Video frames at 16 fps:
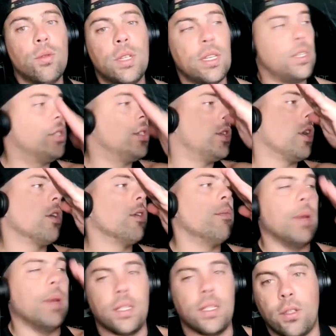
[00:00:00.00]

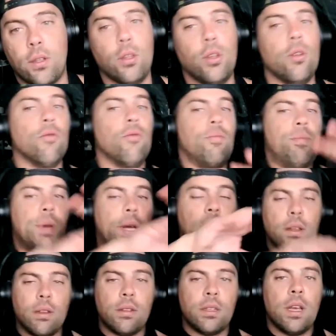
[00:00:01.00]
discernment. So you've
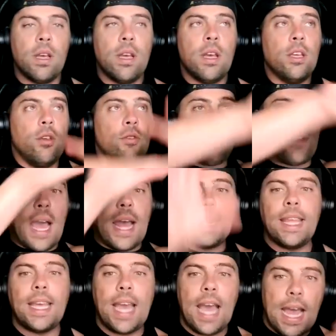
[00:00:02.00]
got
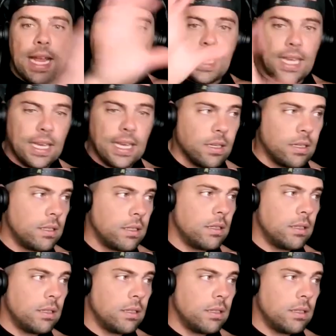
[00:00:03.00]
the idea,